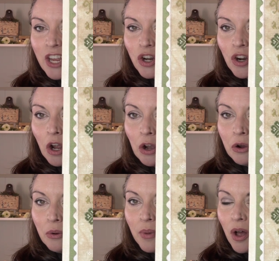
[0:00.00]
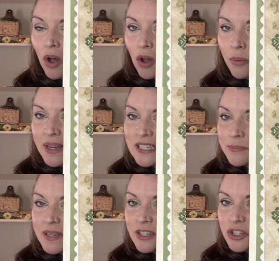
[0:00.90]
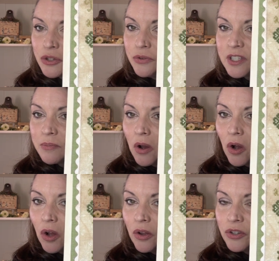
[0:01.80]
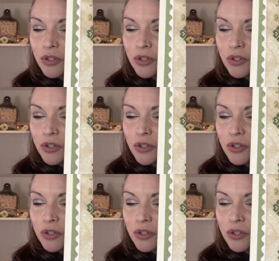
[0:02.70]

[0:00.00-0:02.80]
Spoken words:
your home always be too small